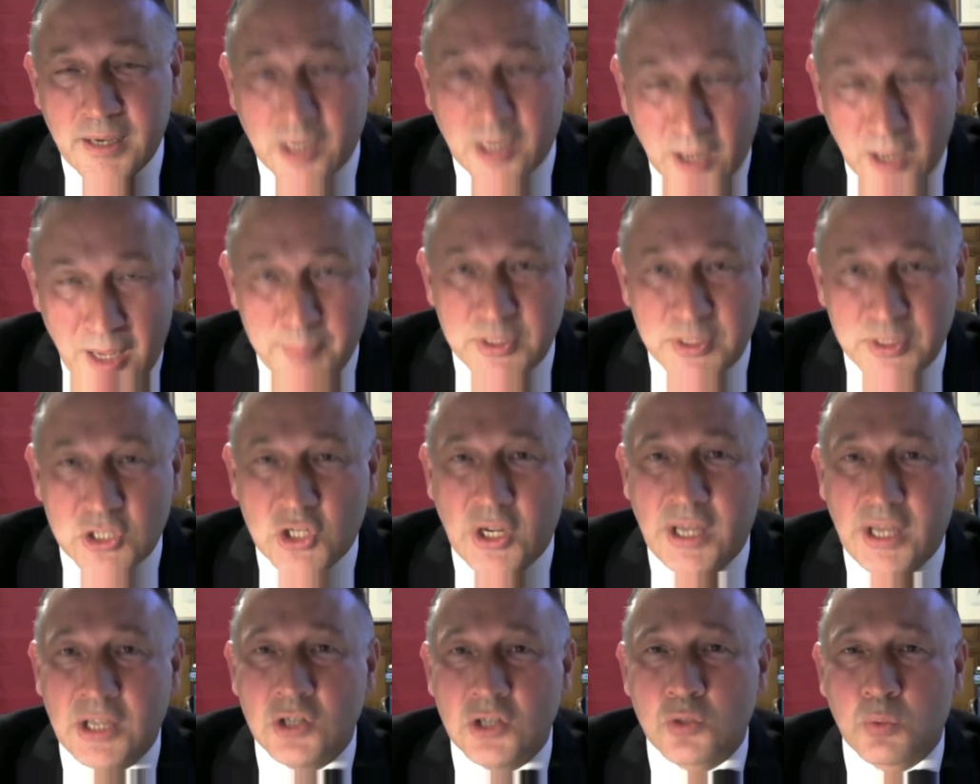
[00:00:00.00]
Climate
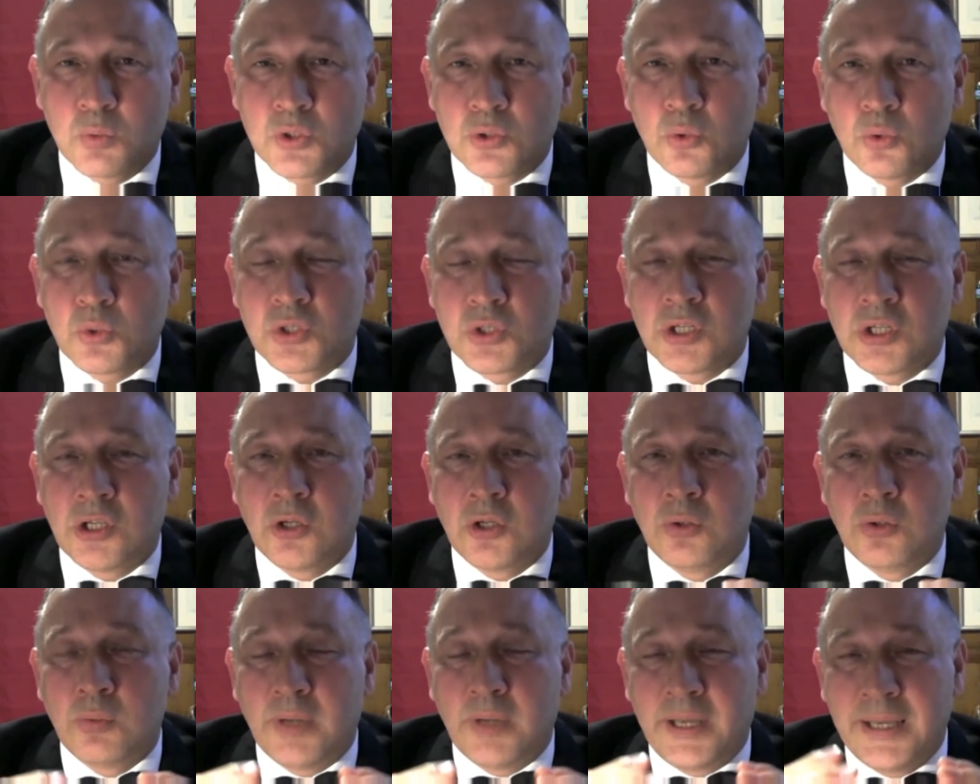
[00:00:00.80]
change was
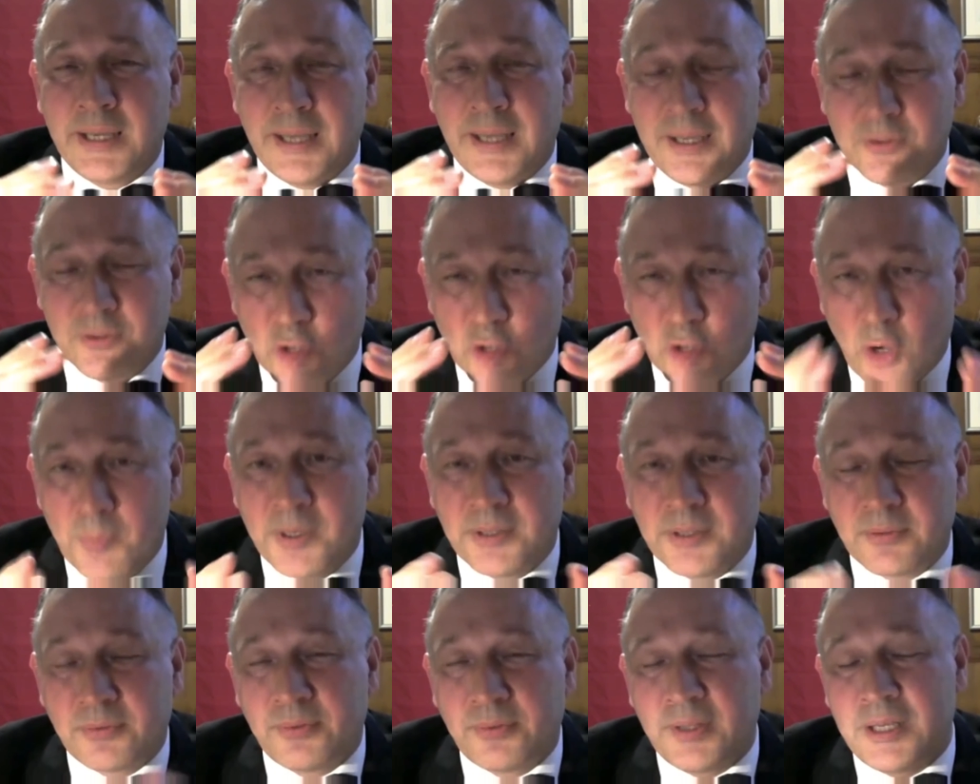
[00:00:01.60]
also a
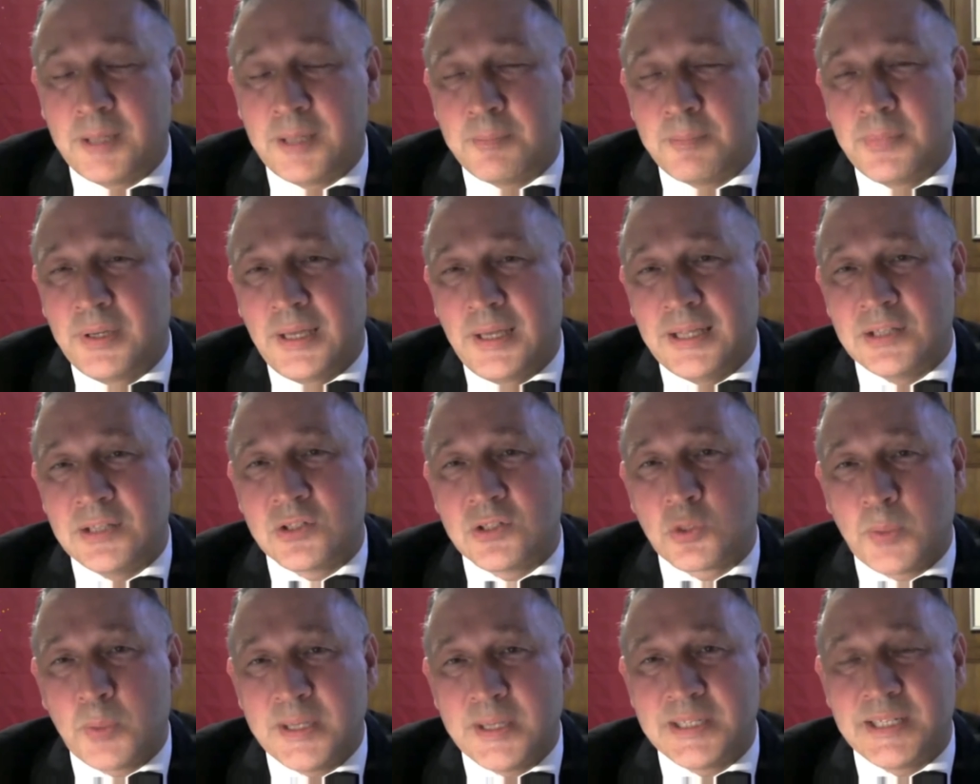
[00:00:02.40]
dominant theme
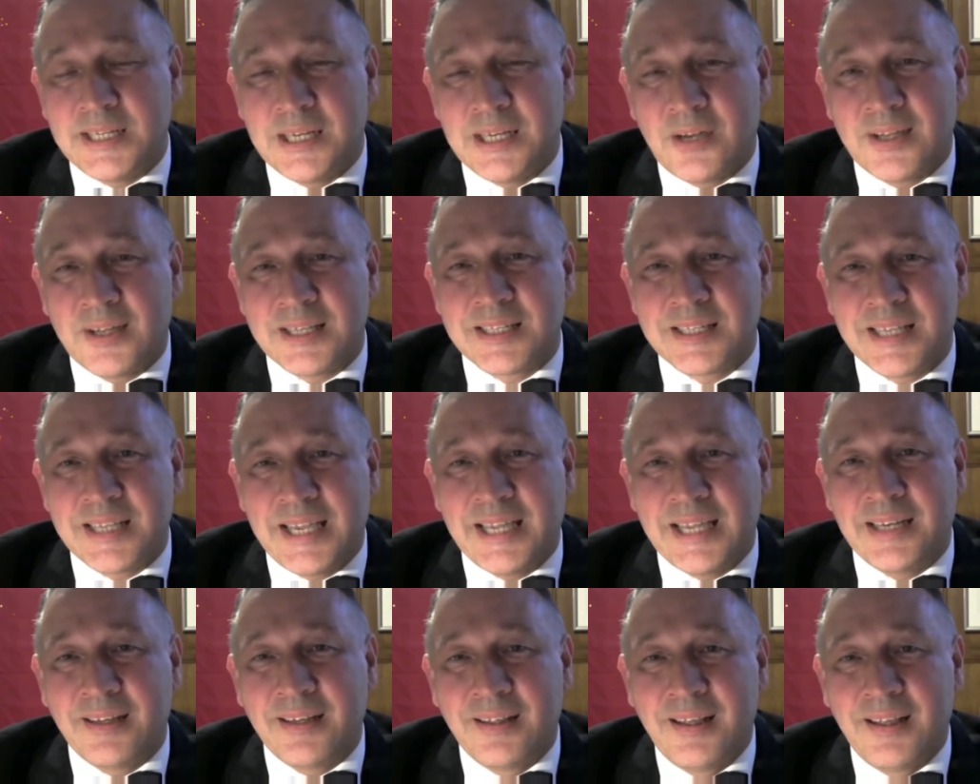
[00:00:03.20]
in
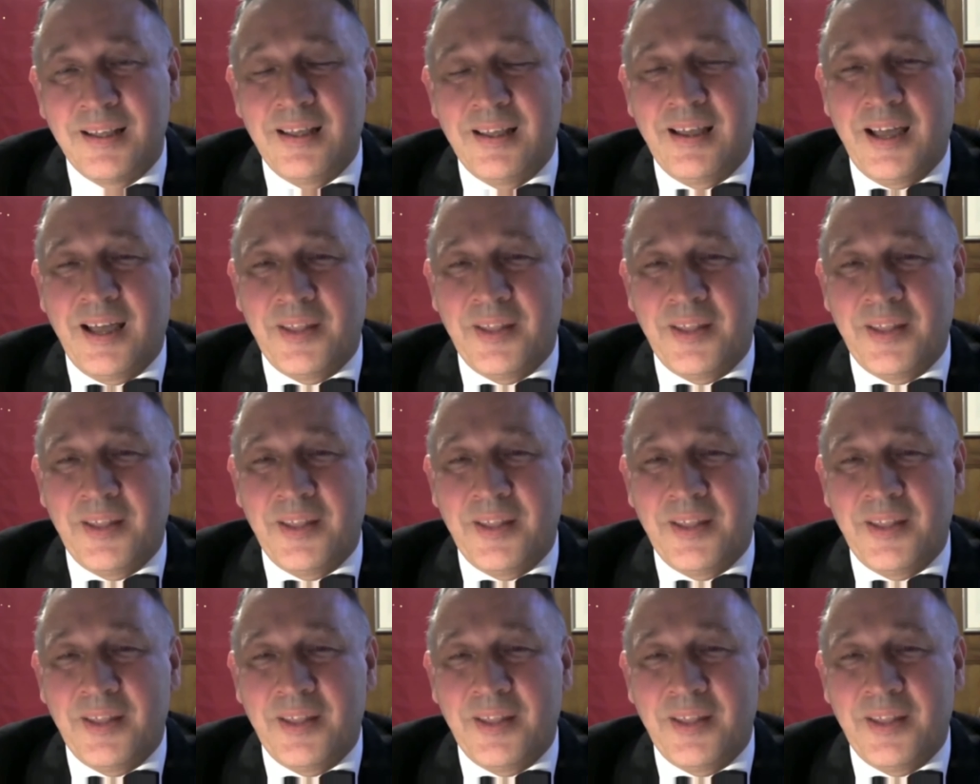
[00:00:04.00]
2019,